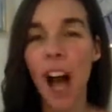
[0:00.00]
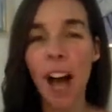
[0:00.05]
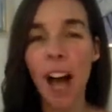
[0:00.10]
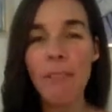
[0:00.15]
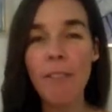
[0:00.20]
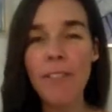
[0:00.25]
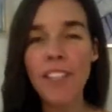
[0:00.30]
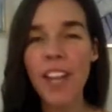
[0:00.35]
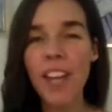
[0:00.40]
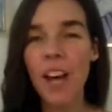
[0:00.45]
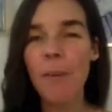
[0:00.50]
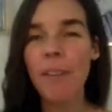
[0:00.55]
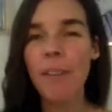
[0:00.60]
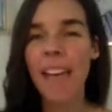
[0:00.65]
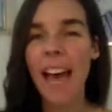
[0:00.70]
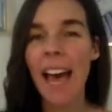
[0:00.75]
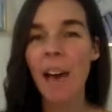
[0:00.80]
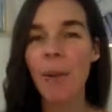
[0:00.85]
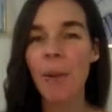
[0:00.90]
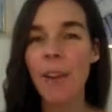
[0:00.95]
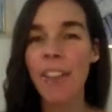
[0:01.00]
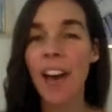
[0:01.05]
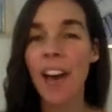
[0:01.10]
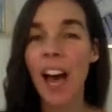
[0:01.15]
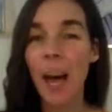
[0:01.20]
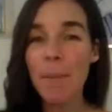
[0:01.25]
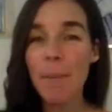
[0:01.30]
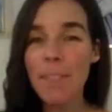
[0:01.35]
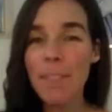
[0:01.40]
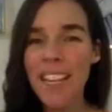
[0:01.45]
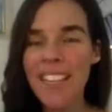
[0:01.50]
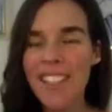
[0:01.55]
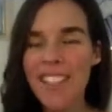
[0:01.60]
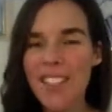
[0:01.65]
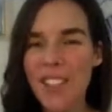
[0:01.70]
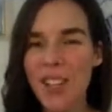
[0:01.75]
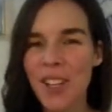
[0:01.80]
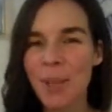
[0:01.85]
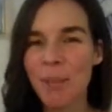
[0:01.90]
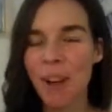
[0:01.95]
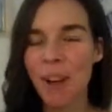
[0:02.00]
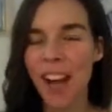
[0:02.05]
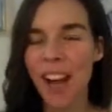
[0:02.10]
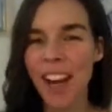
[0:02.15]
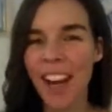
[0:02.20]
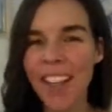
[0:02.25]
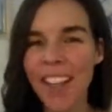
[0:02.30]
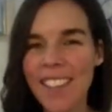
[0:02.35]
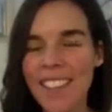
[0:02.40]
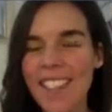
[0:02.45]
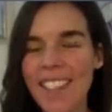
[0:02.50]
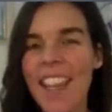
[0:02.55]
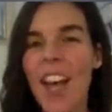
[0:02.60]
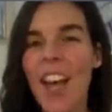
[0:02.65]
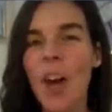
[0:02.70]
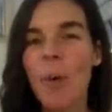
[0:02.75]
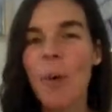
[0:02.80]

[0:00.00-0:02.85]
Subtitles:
often coming out with updates to their products,